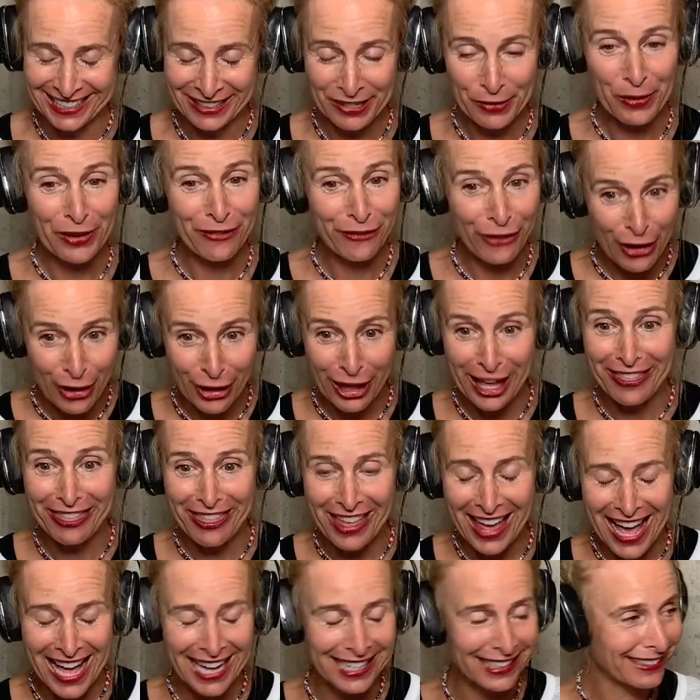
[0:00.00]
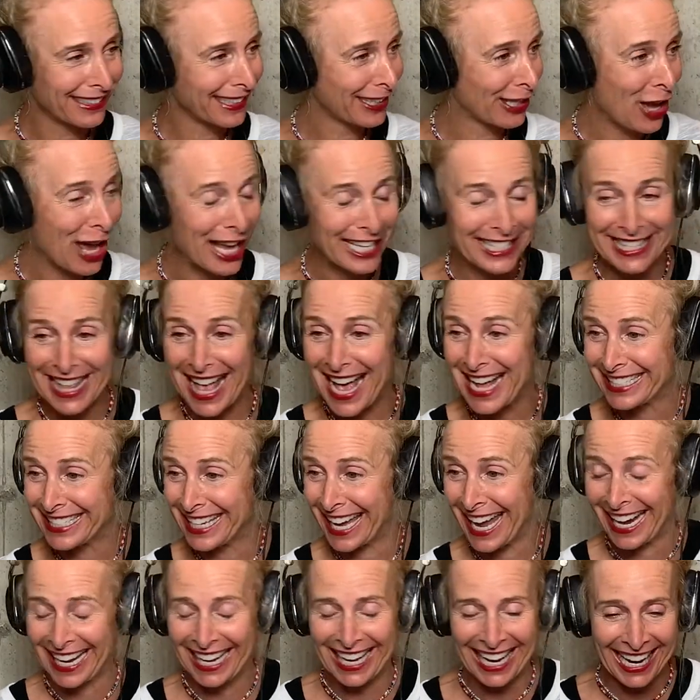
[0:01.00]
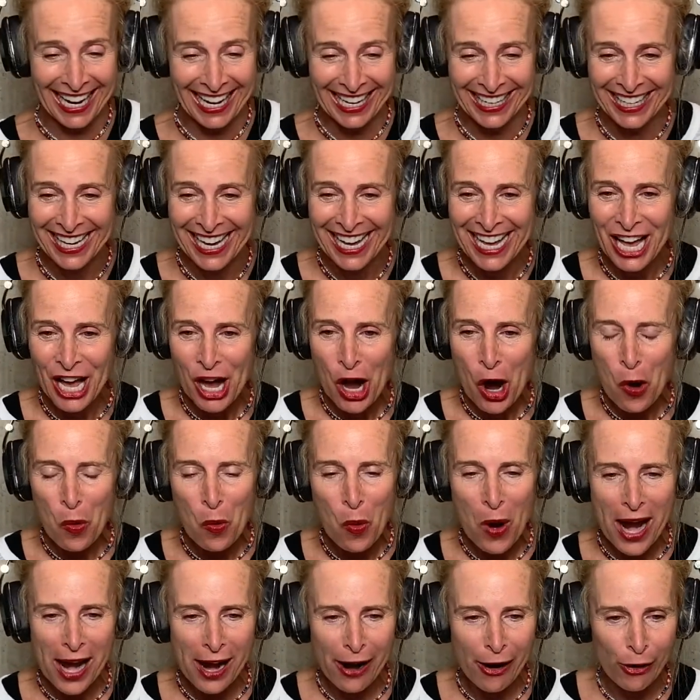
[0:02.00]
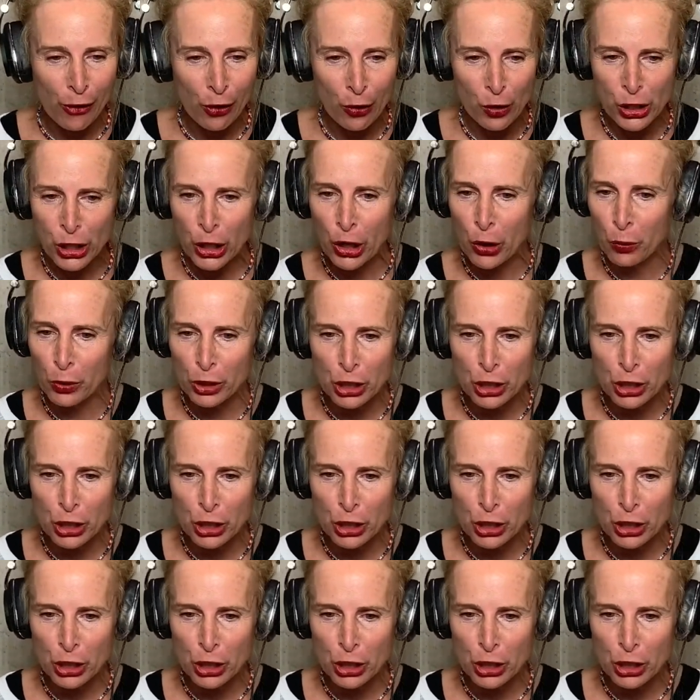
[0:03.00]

We've all had that, lost that decade, where, we're